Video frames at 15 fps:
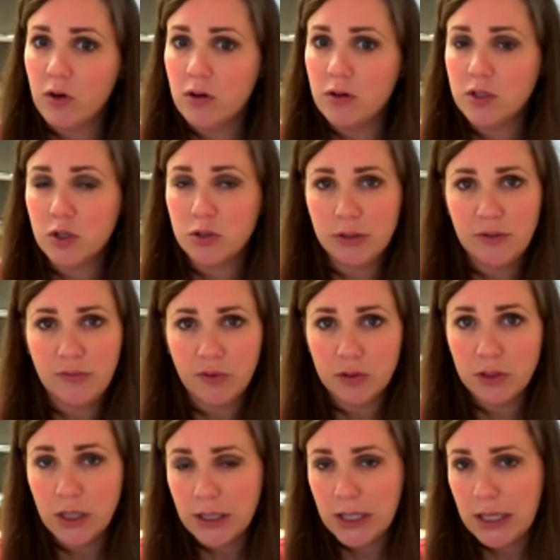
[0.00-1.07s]
certainly for
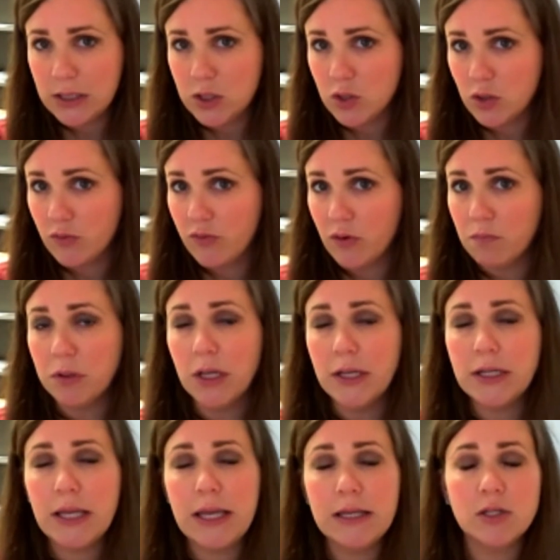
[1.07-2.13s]
lung cancer, for blood
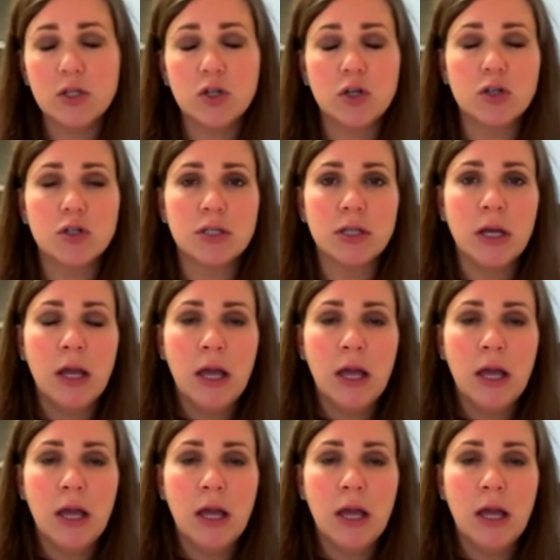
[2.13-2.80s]
cancers.